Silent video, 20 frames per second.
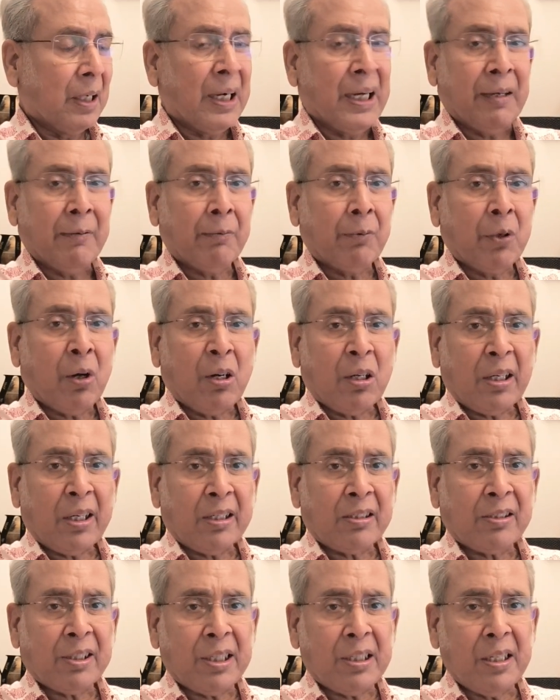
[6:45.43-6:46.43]
I have not
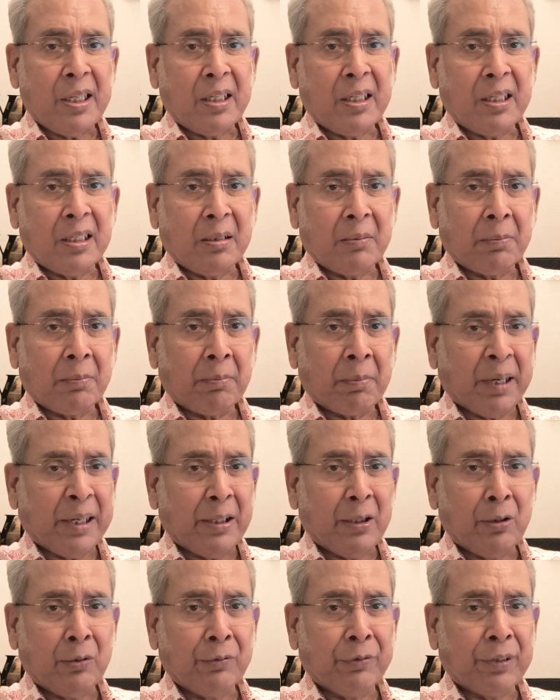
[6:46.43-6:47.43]
extended it,
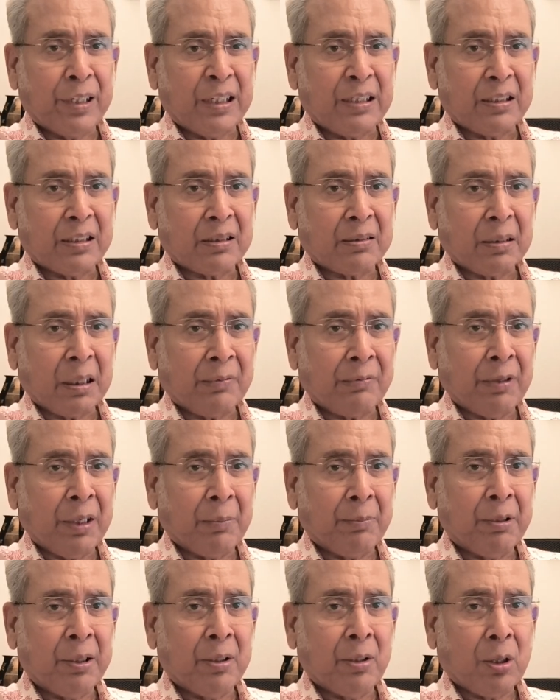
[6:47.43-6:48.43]
mind you, friends. We
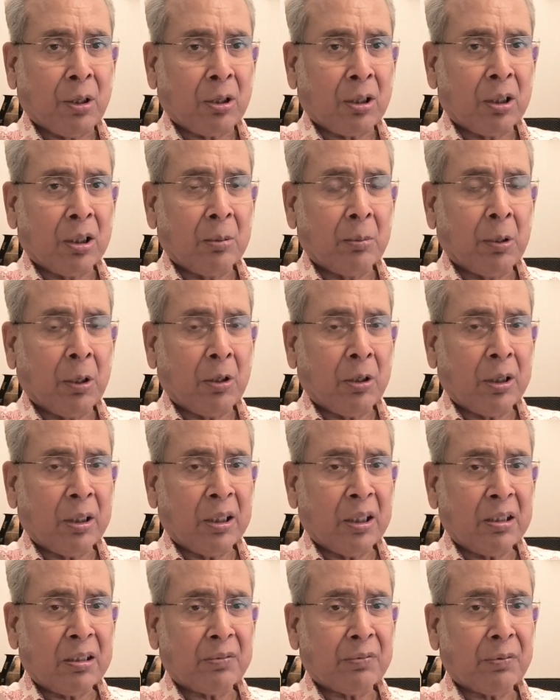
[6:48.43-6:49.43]
have been talking
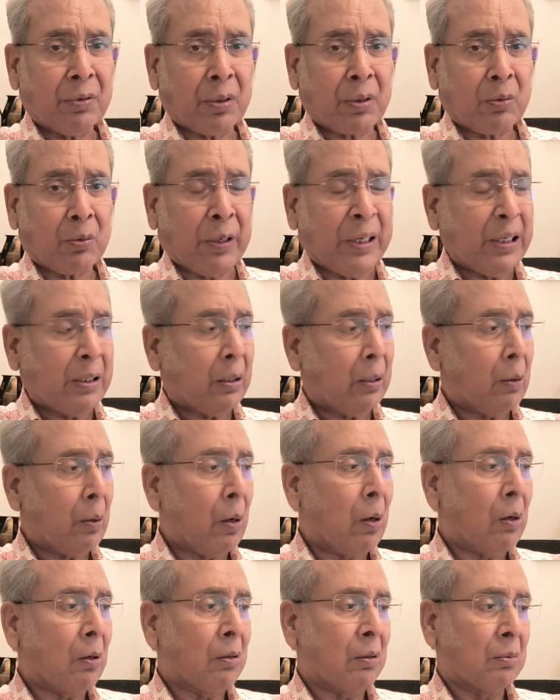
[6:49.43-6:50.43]
about this for quite
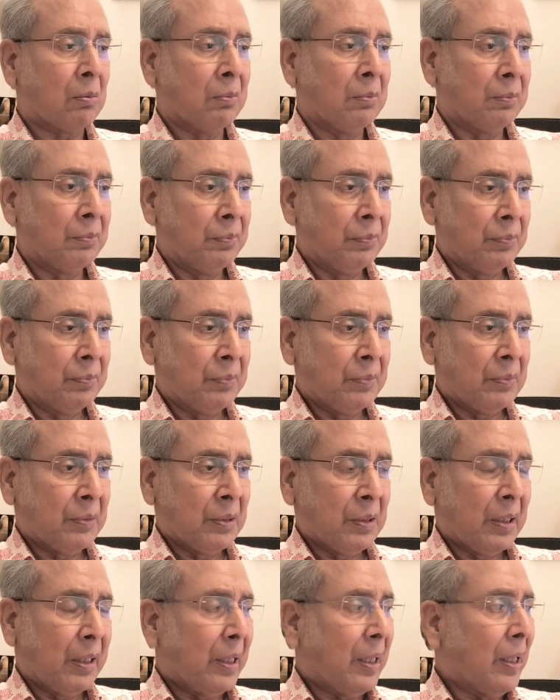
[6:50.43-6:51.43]
long,
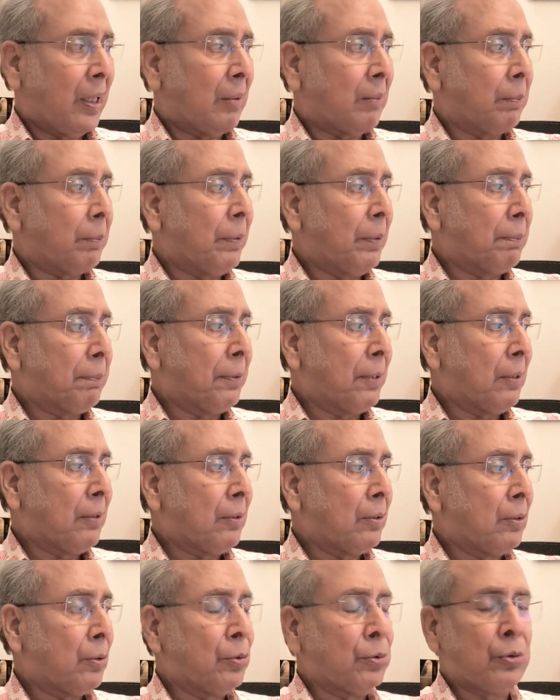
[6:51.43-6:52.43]
and people
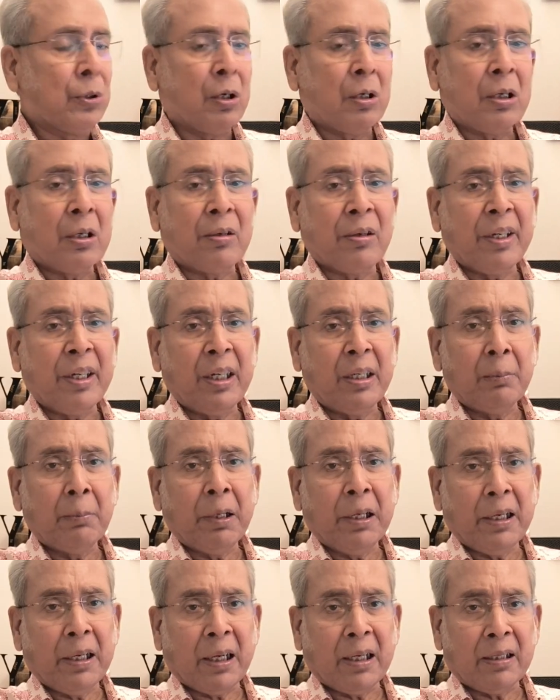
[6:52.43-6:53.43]
do not read
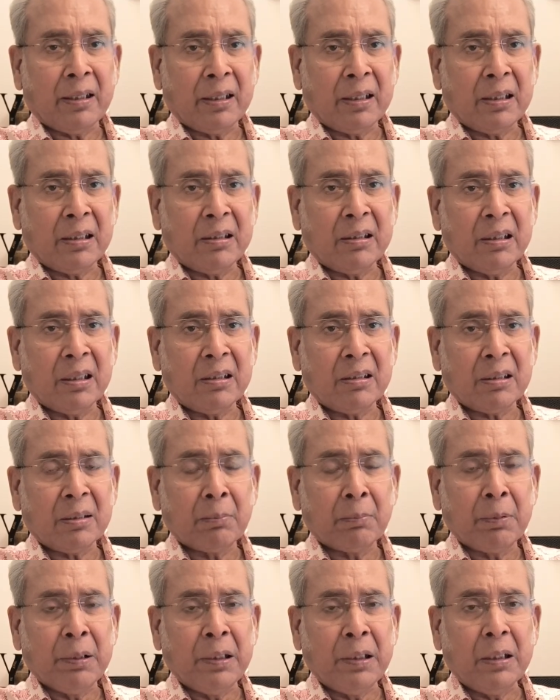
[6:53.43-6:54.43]
my articles, they
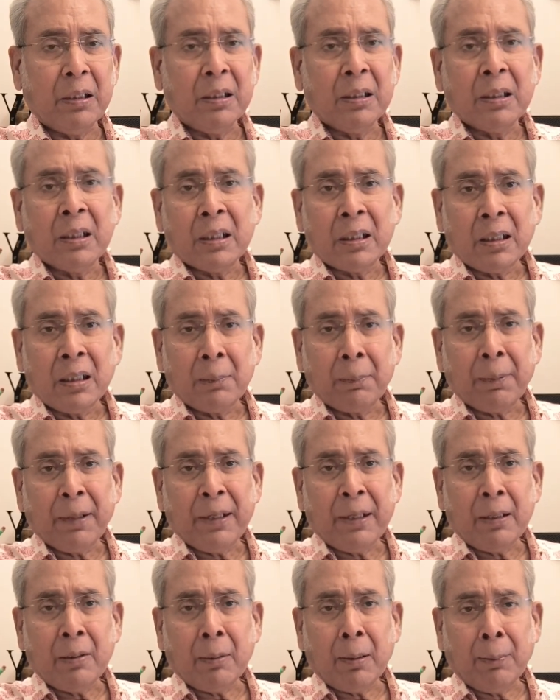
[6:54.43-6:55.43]
simply
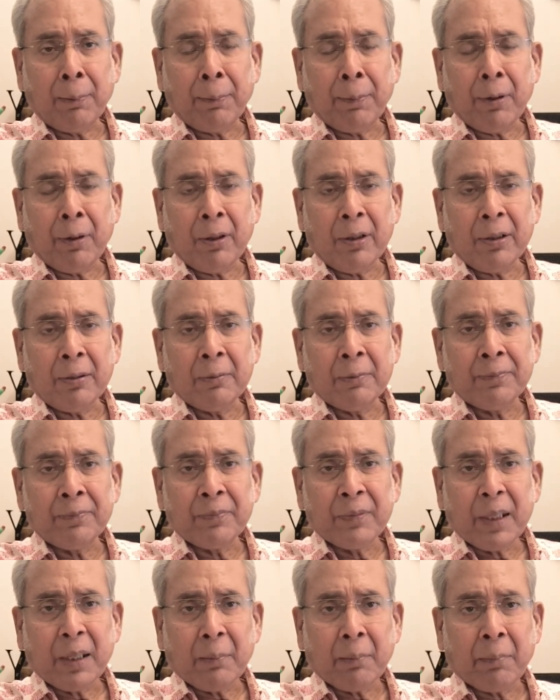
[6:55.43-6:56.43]
depend upon
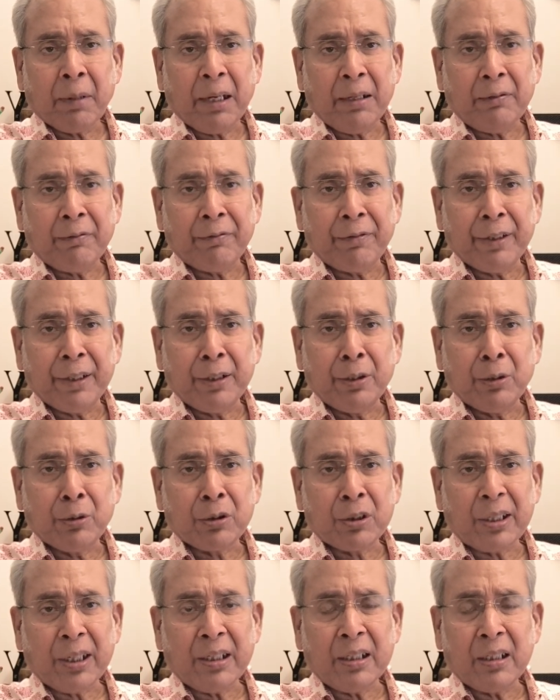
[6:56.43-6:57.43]
my
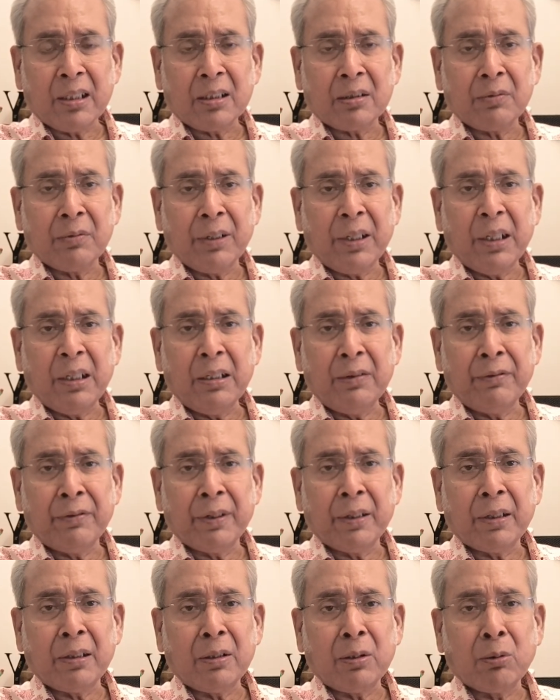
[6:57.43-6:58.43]
videos, and it's very
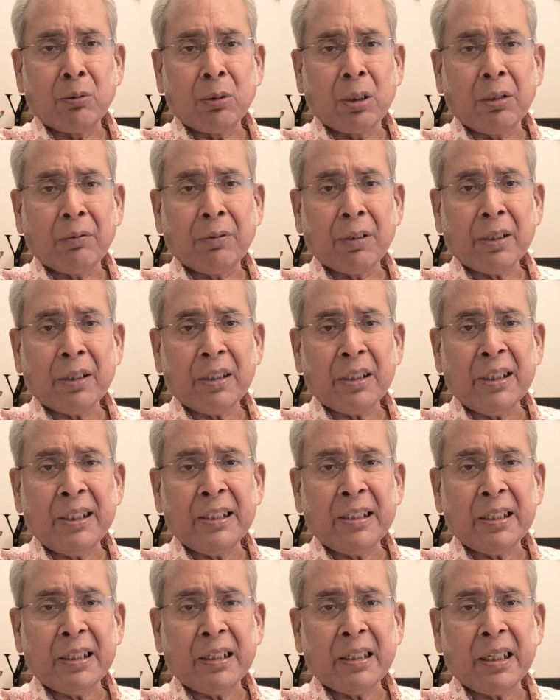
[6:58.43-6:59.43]
difficult to cover
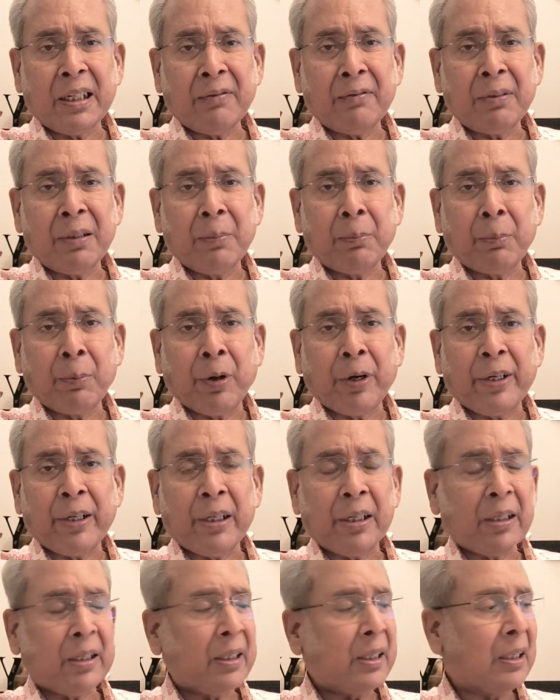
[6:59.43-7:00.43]
each and every
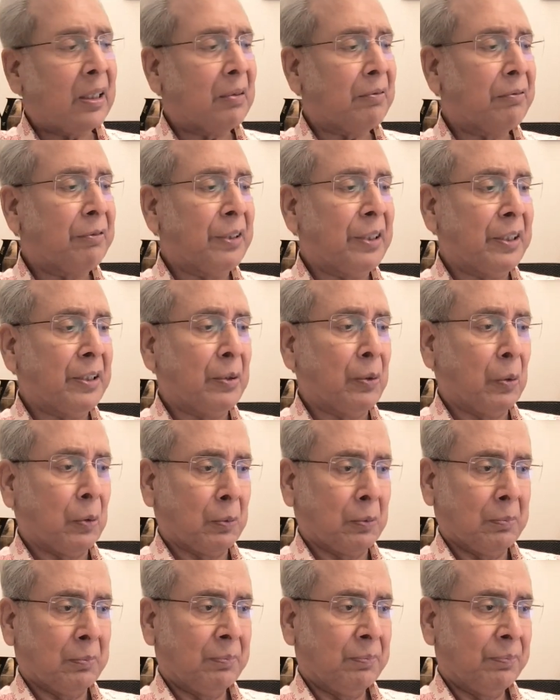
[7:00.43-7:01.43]
point in the
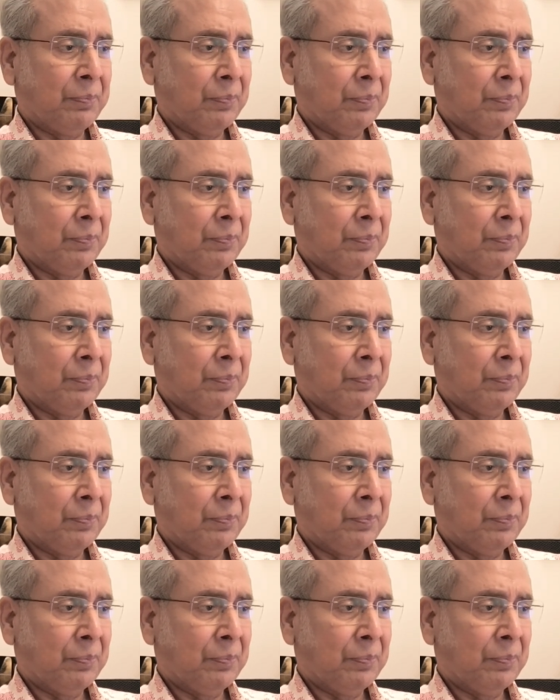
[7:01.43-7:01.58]
video.